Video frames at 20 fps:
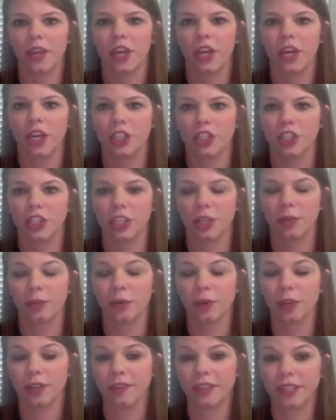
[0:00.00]
She had
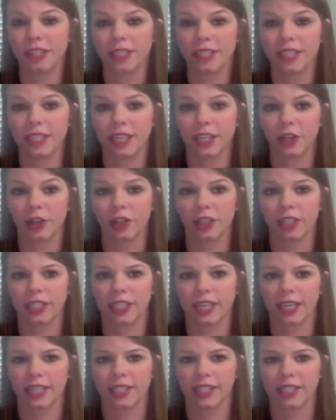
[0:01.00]
previously
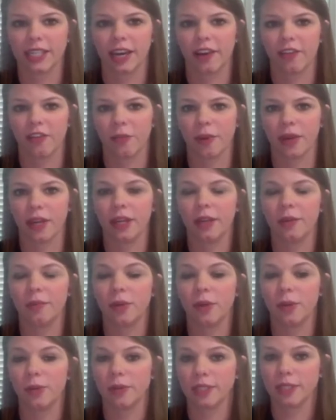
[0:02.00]
criticized the government,
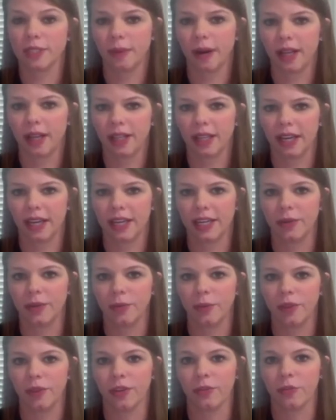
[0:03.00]
but was spotlighted
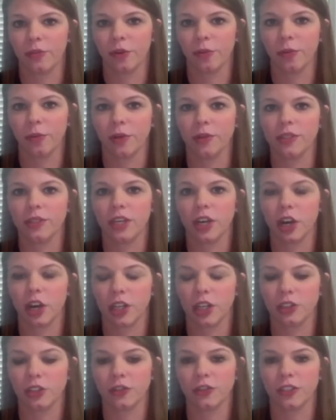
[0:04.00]
when the Formosa
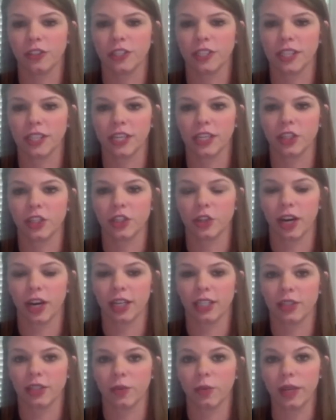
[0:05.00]
controversy
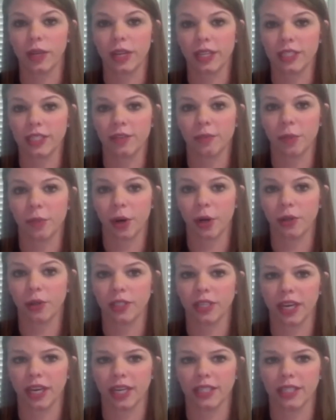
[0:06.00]
attracted weeks of
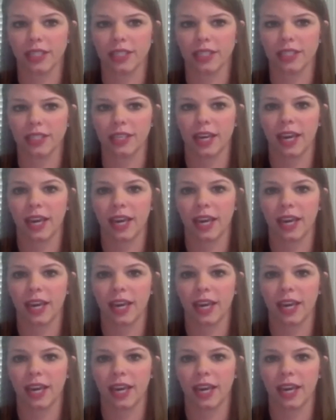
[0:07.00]
protests